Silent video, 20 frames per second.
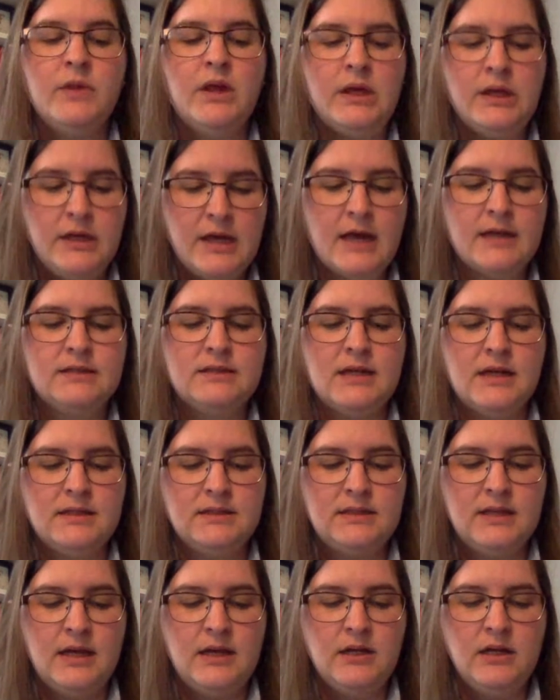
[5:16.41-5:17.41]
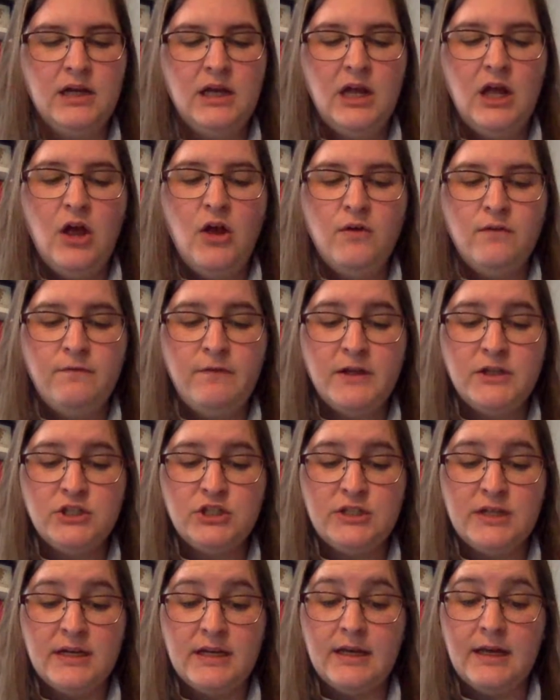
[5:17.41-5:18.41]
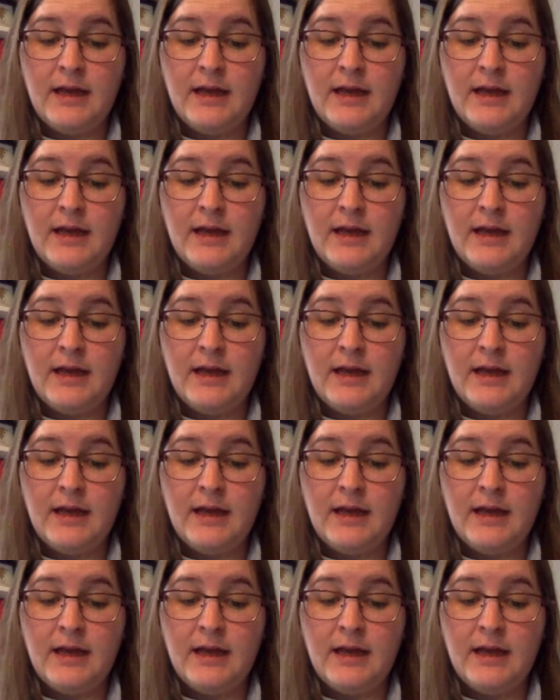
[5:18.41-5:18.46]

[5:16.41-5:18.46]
Yes, I said. Fish Stick